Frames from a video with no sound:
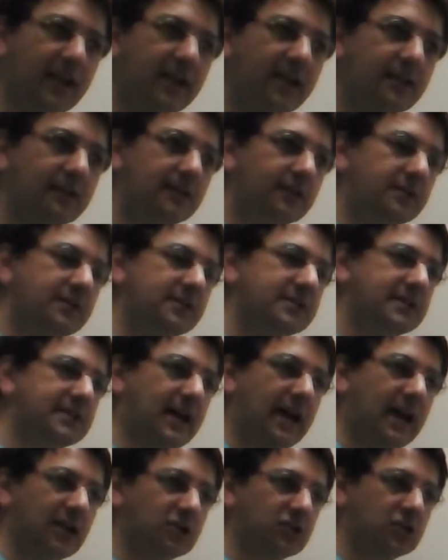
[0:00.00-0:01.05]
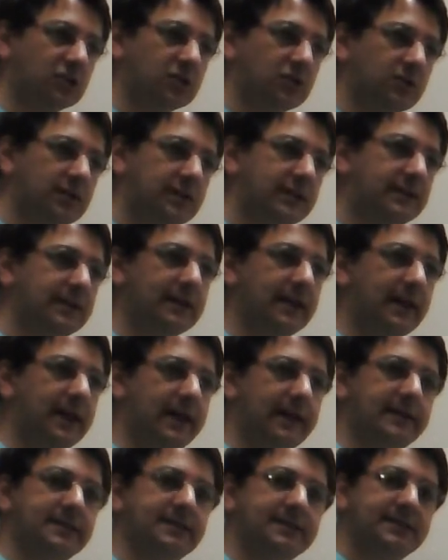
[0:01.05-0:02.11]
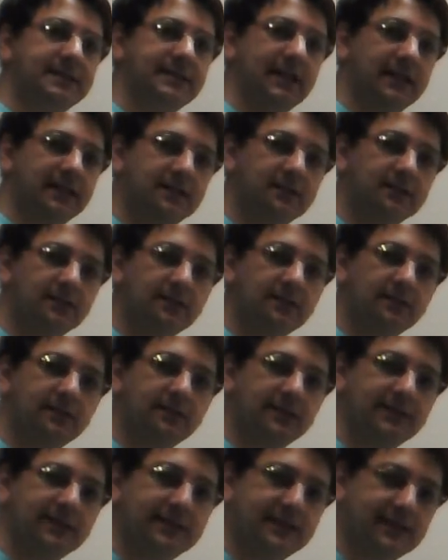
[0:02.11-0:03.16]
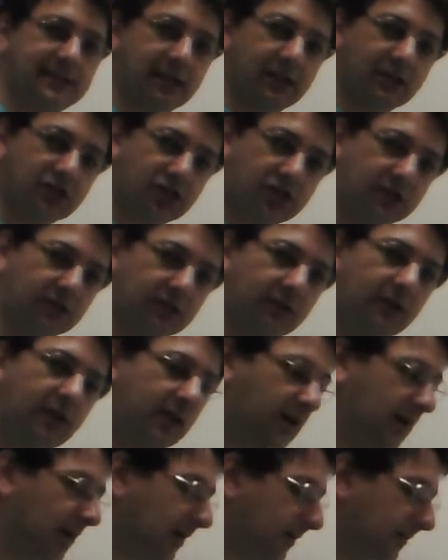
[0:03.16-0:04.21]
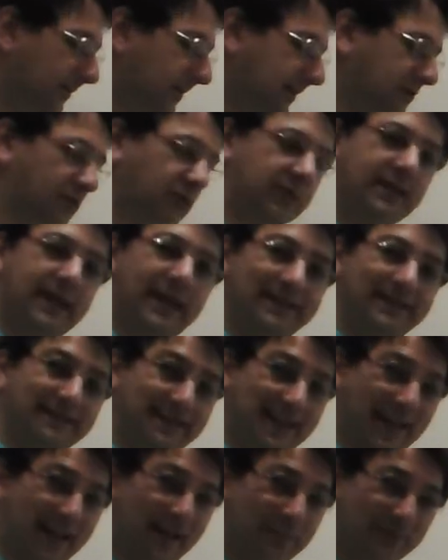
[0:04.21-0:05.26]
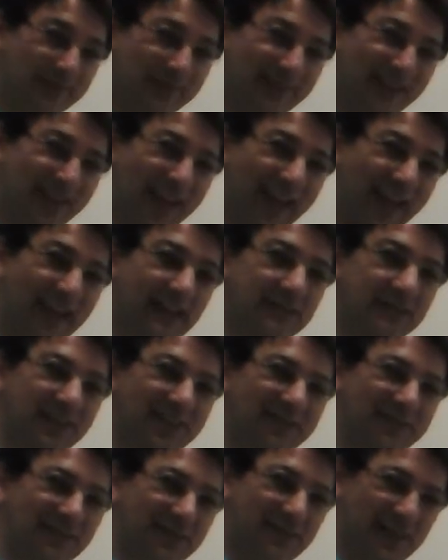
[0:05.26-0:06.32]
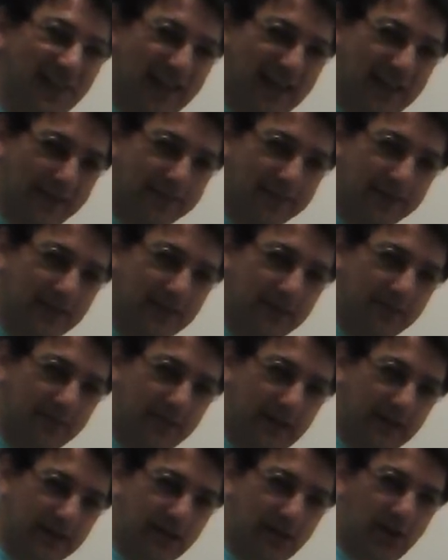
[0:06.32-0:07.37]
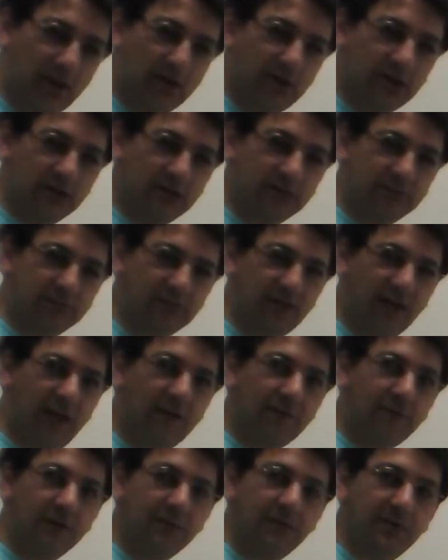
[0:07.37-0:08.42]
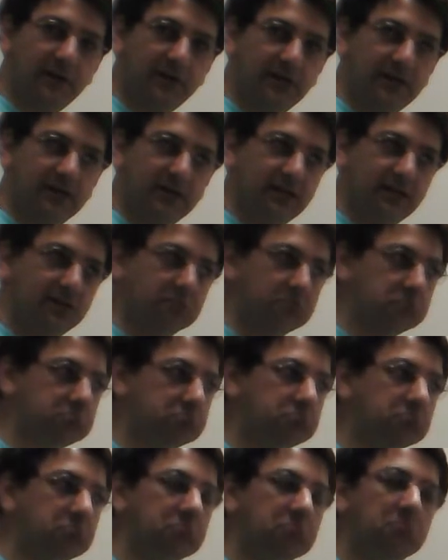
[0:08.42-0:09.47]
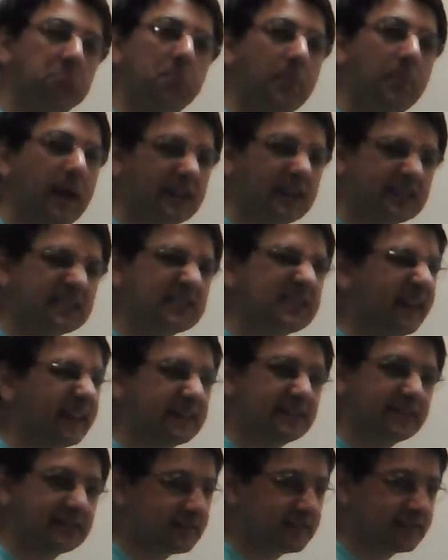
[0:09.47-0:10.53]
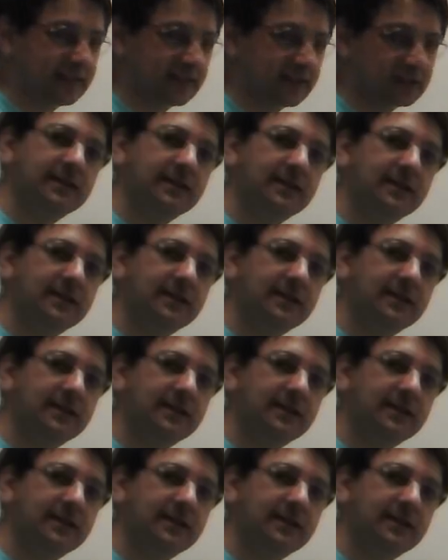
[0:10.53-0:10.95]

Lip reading: There is actually a subtle distinction between a tap and a flap, but not everybody makes that distinction.